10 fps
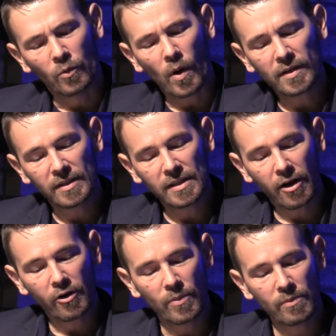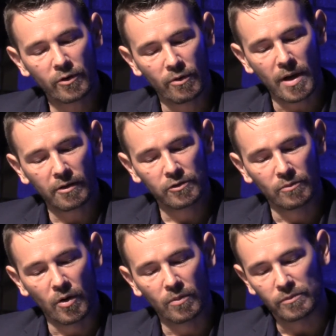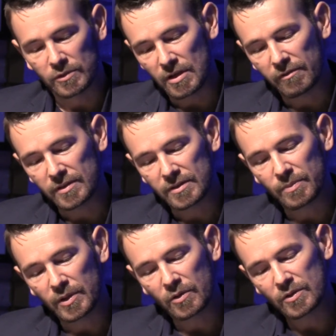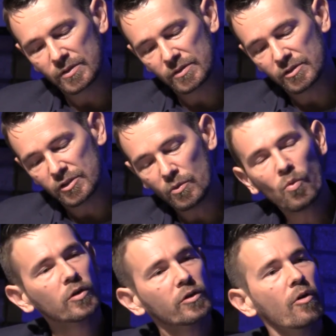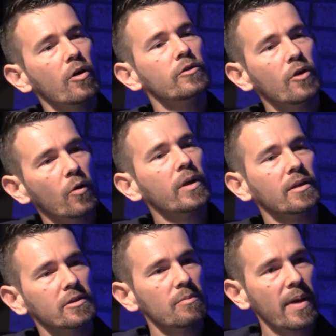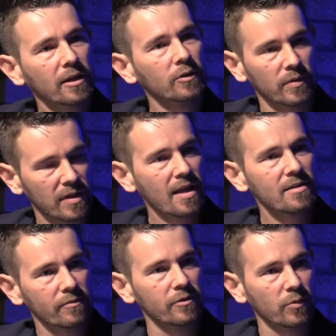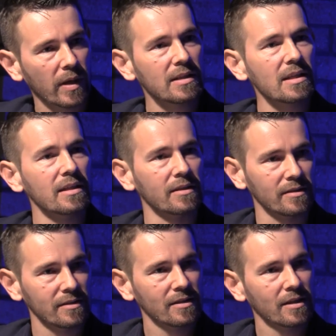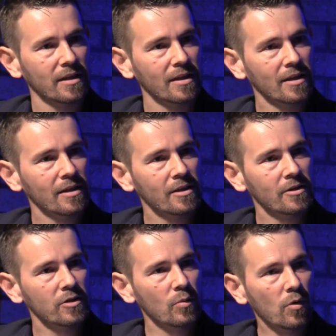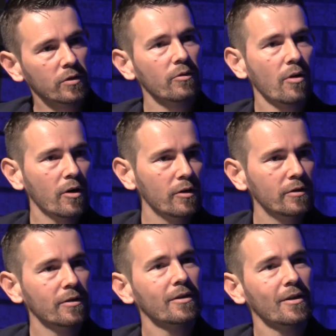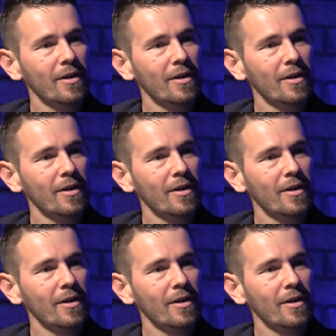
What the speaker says: one thing that I remember about your mom, Geoff, is because she walked a road knowing she battled with cancer for 20 years. She walked a road.